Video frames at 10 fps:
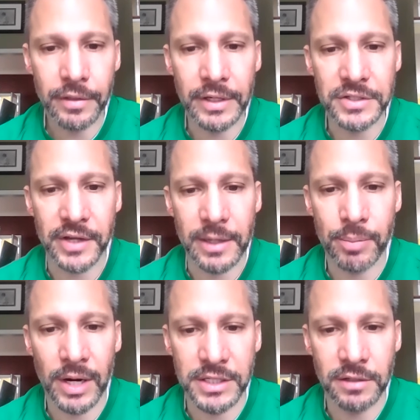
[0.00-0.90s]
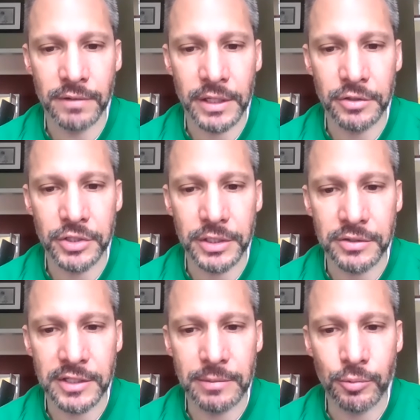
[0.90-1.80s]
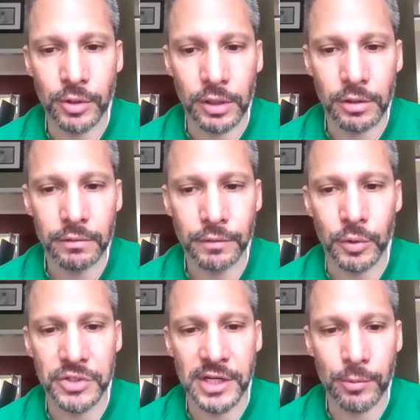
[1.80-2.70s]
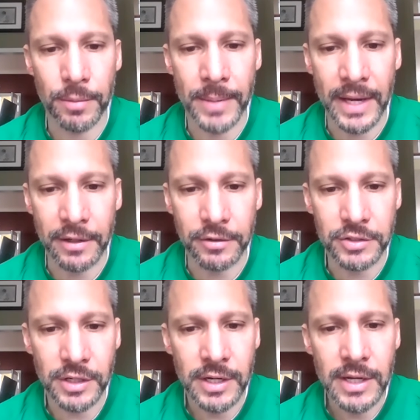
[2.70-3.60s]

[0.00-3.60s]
Things like positive energy, teamwork, focus on what matters,